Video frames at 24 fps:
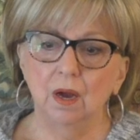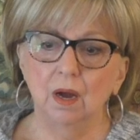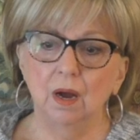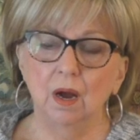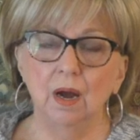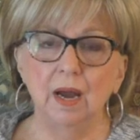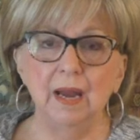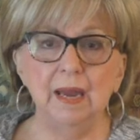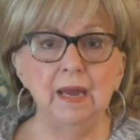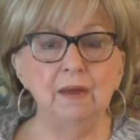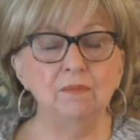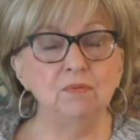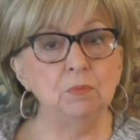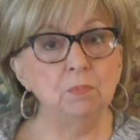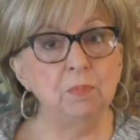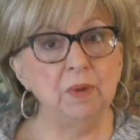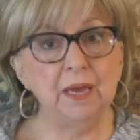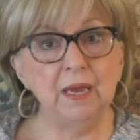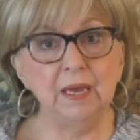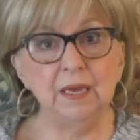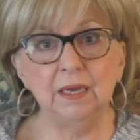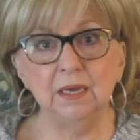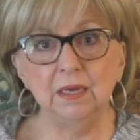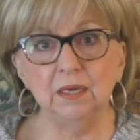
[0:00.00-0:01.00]
I have a
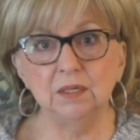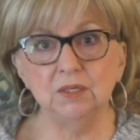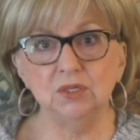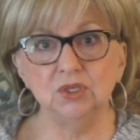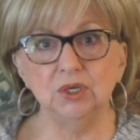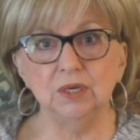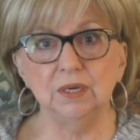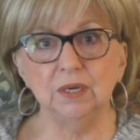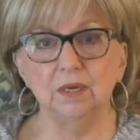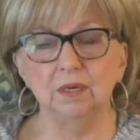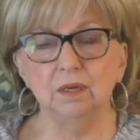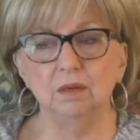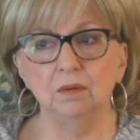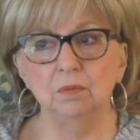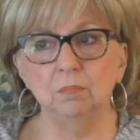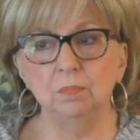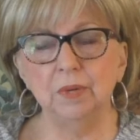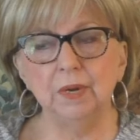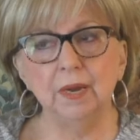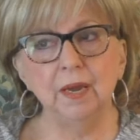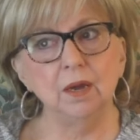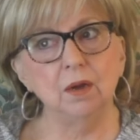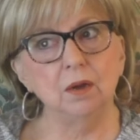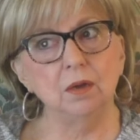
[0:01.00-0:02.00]
baking channel,
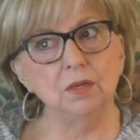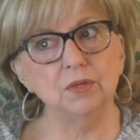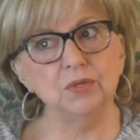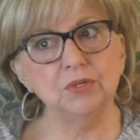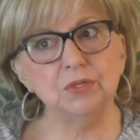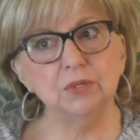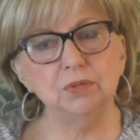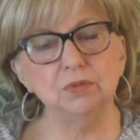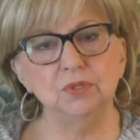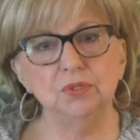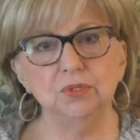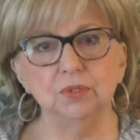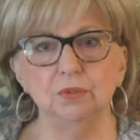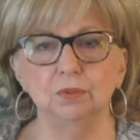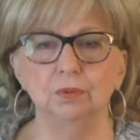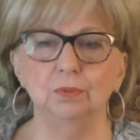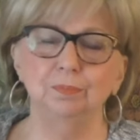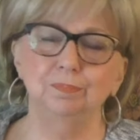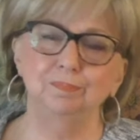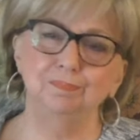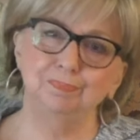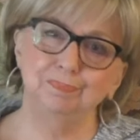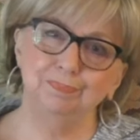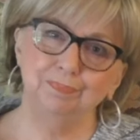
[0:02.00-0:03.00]
but I also
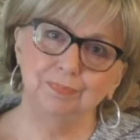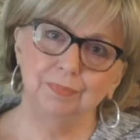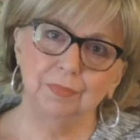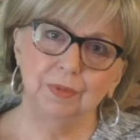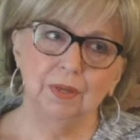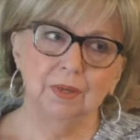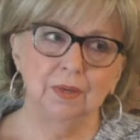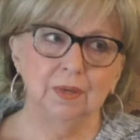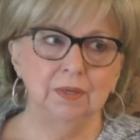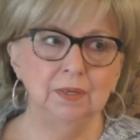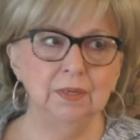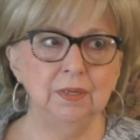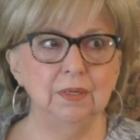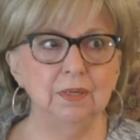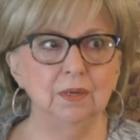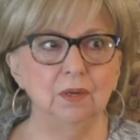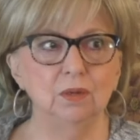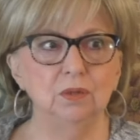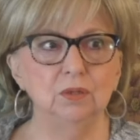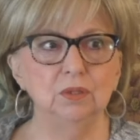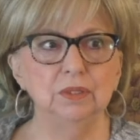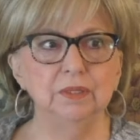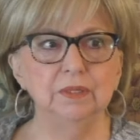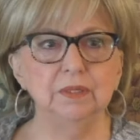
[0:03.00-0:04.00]
do, you
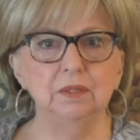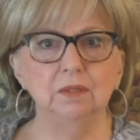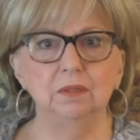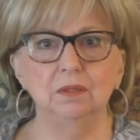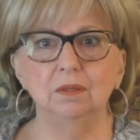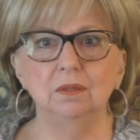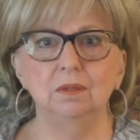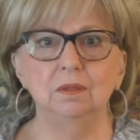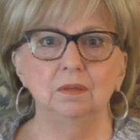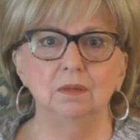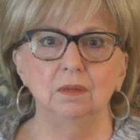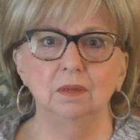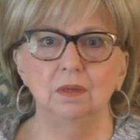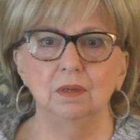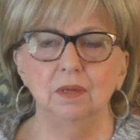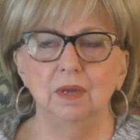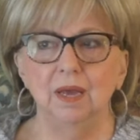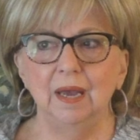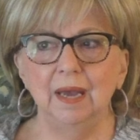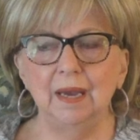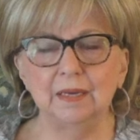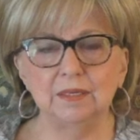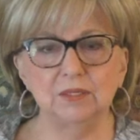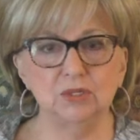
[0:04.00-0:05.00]
know, little
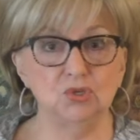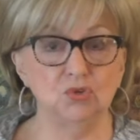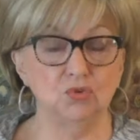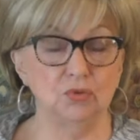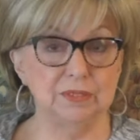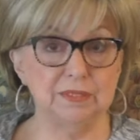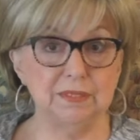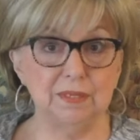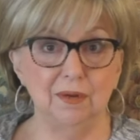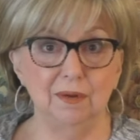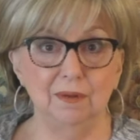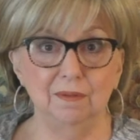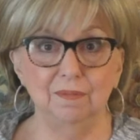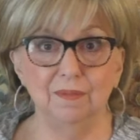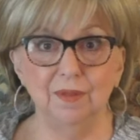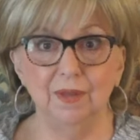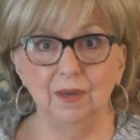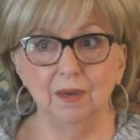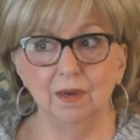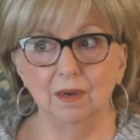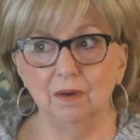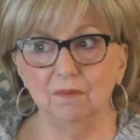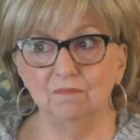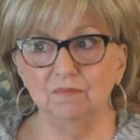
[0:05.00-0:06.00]
extras on
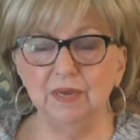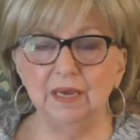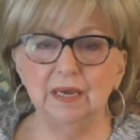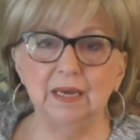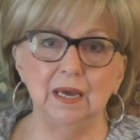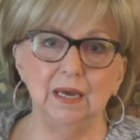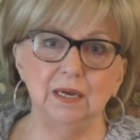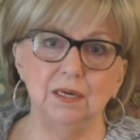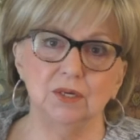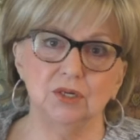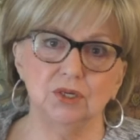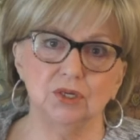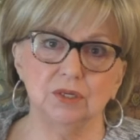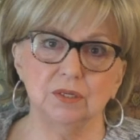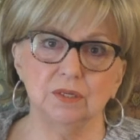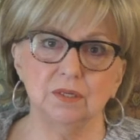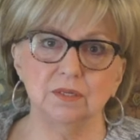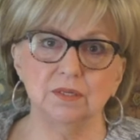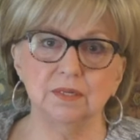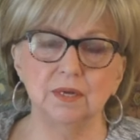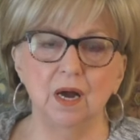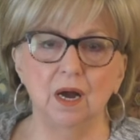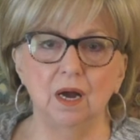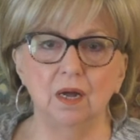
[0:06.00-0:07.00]
there,
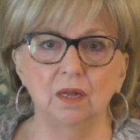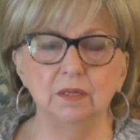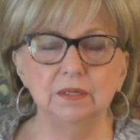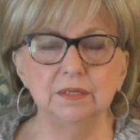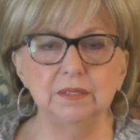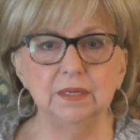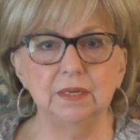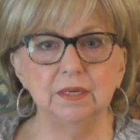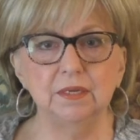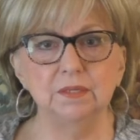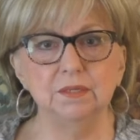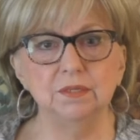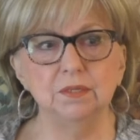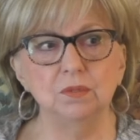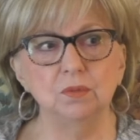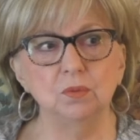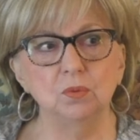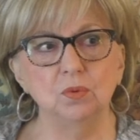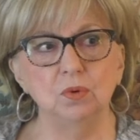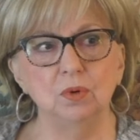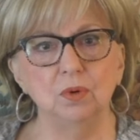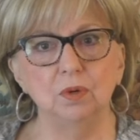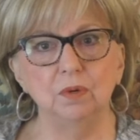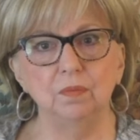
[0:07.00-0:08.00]
vacations, holidays, and
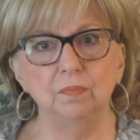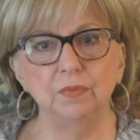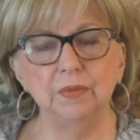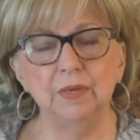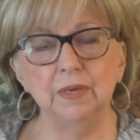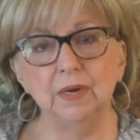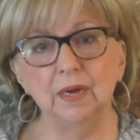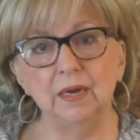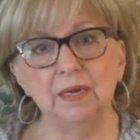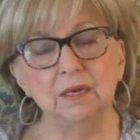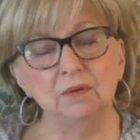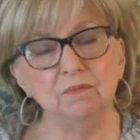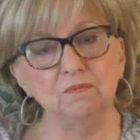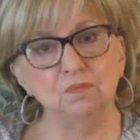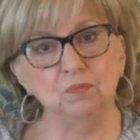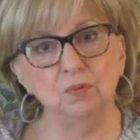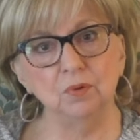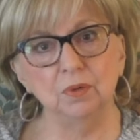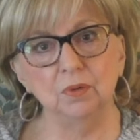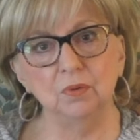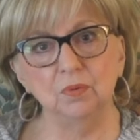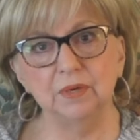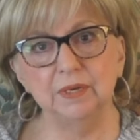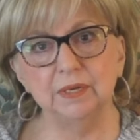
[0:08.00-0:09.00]
all. And I have
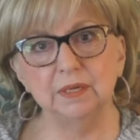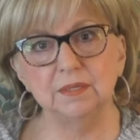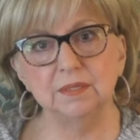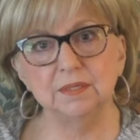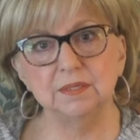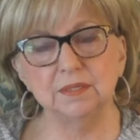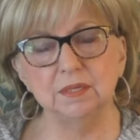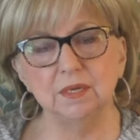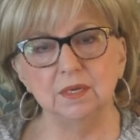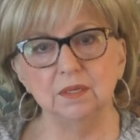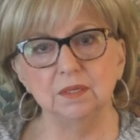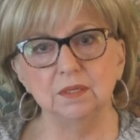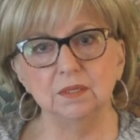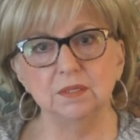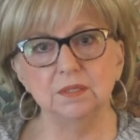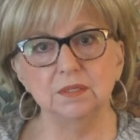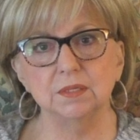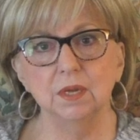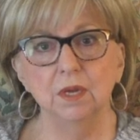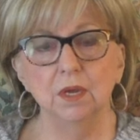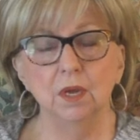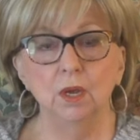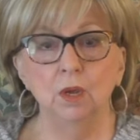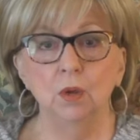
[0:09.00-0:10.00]
four
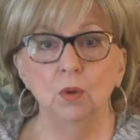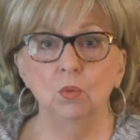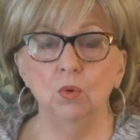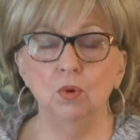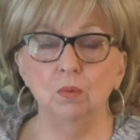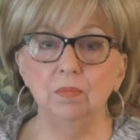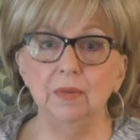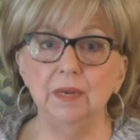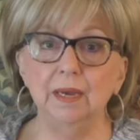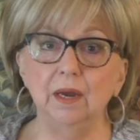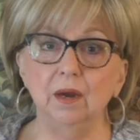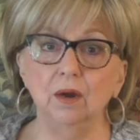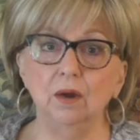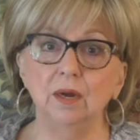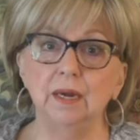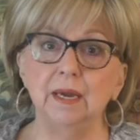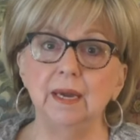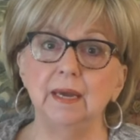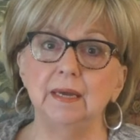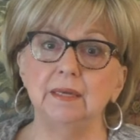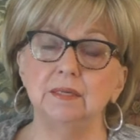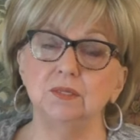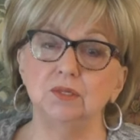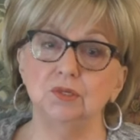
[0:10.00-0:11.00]
grandsons. Well, Mary
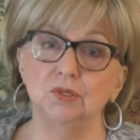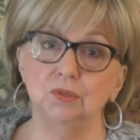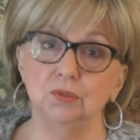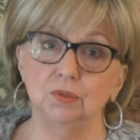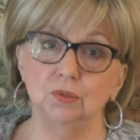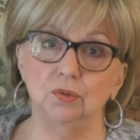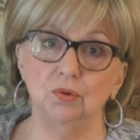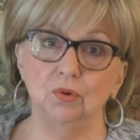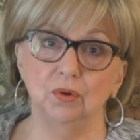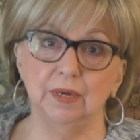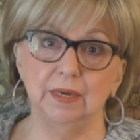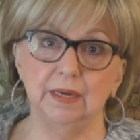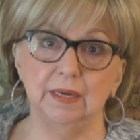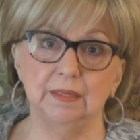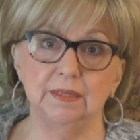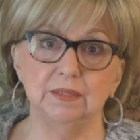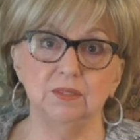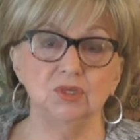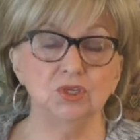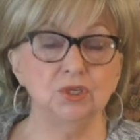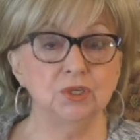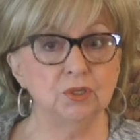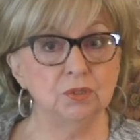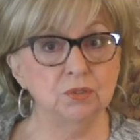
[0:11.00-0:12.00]
had two
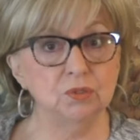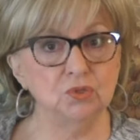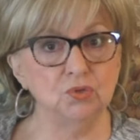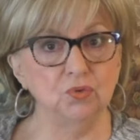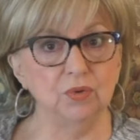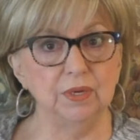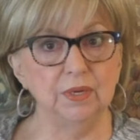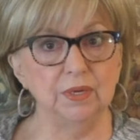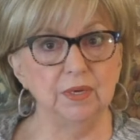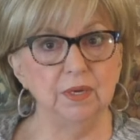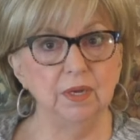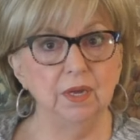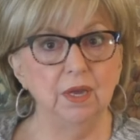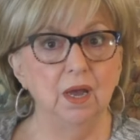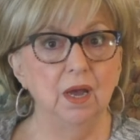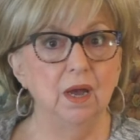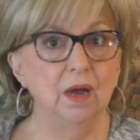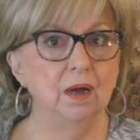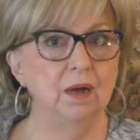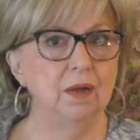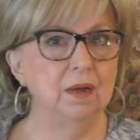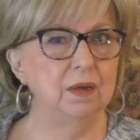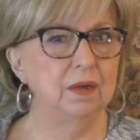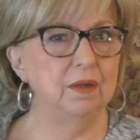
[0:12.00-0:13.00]
grandchildren.
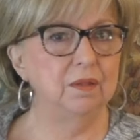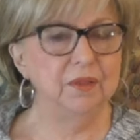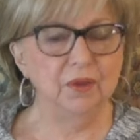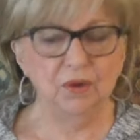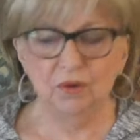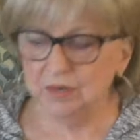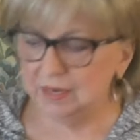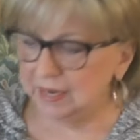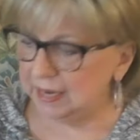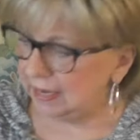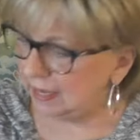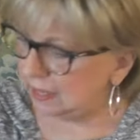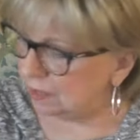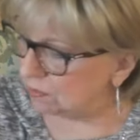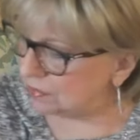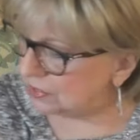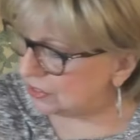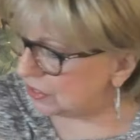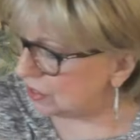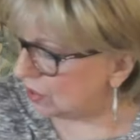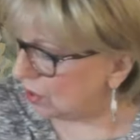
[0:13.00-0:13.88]
Uh, their names